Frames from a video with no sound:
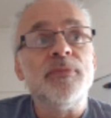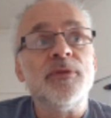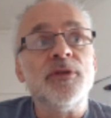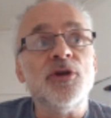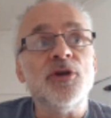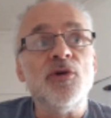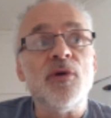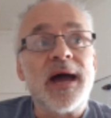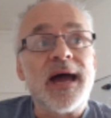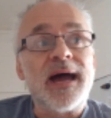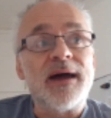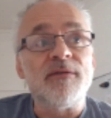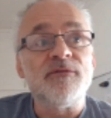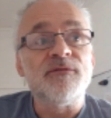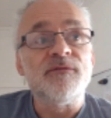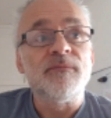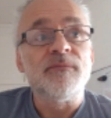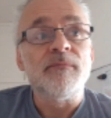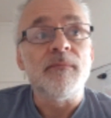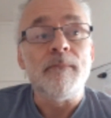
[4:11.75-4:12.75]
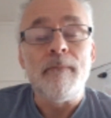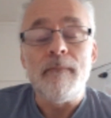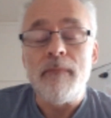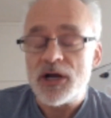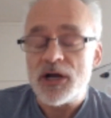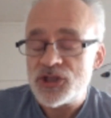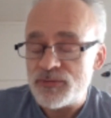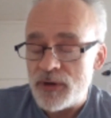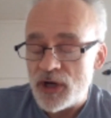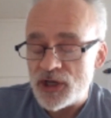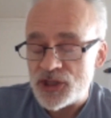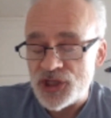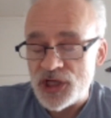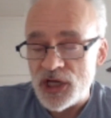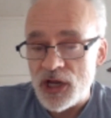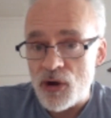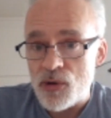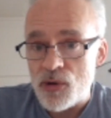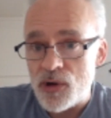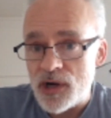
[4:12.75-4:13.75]
you have much
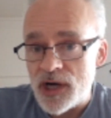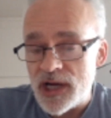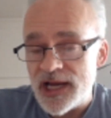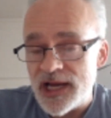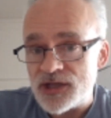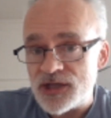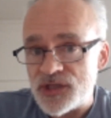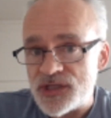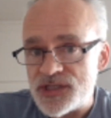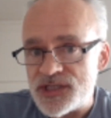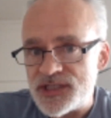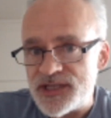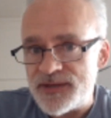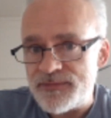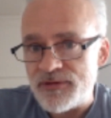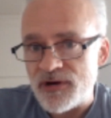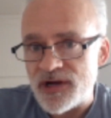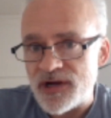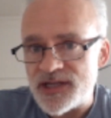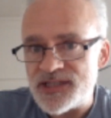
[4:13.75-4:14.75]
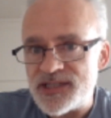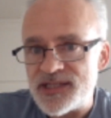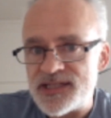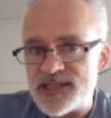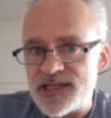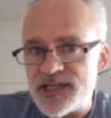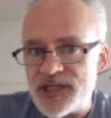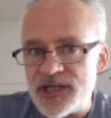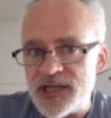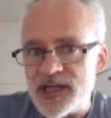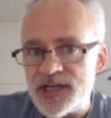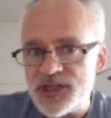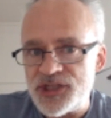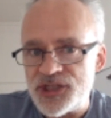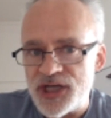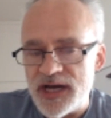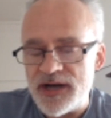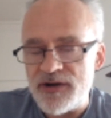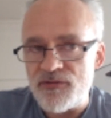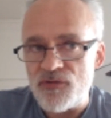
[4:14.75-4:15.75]
lower electricity prices in
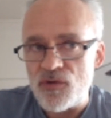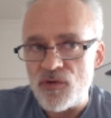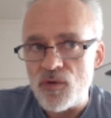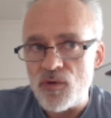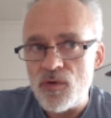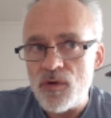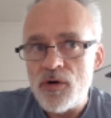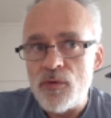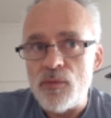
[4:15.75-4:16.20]
general,